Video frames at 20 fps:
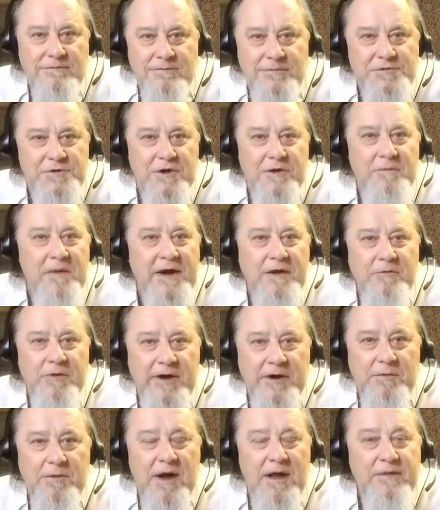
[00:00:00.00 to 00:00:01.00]
sort of
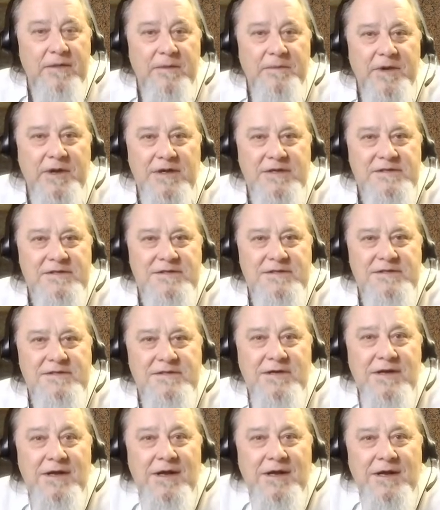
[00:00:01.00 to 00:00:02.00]
migrate around them because
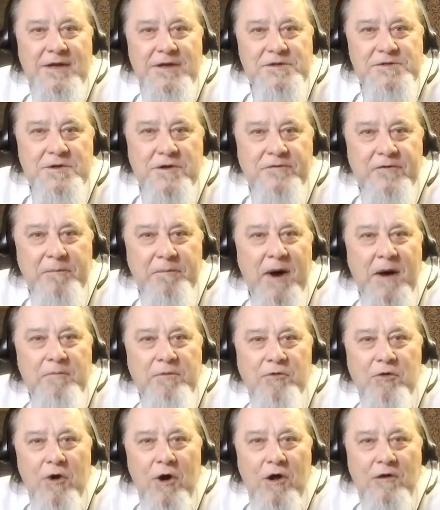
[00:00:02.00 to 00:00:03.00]
it's sort of a pub
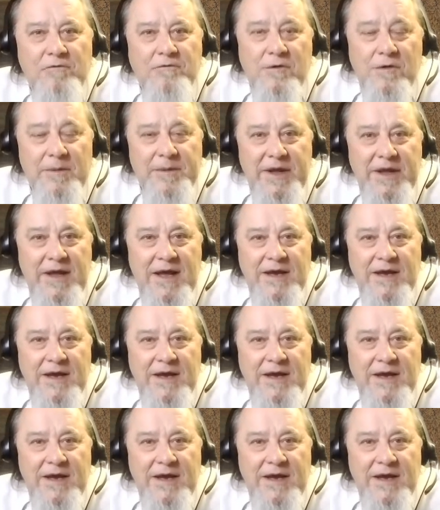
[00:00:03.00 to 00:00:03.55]
crawl for me.